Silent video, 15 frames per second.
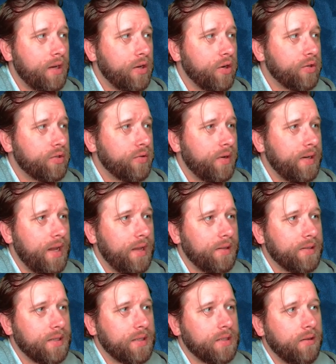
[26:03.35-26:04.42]
a cursory
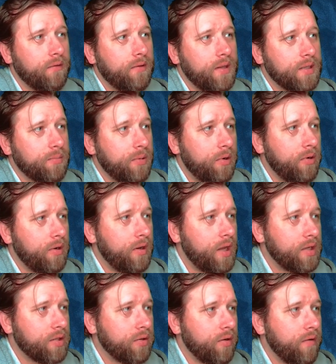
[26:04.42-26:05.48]
analysis of this period of
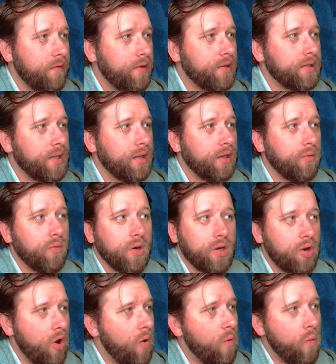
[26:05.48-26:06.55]
history reveals that there were
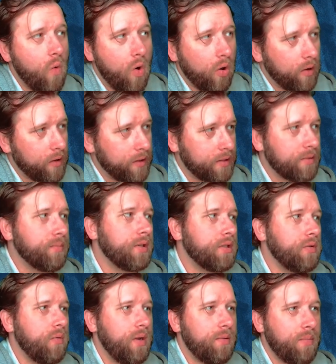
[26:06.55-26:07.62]
no wars
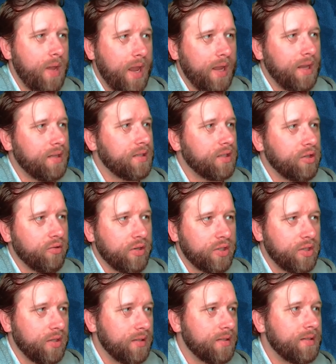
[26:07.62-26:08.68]
between pagans and
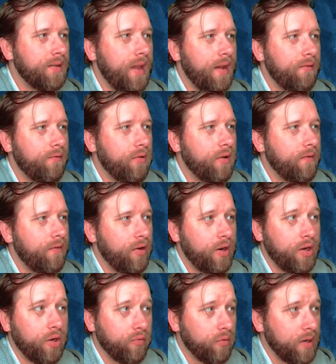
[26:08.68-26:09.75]
Christians, and for a
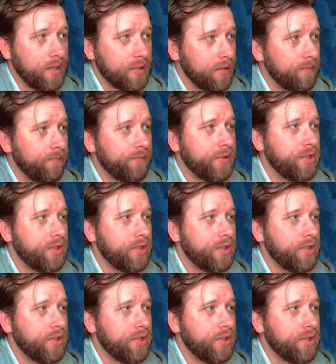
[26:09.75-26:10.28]
very good reason.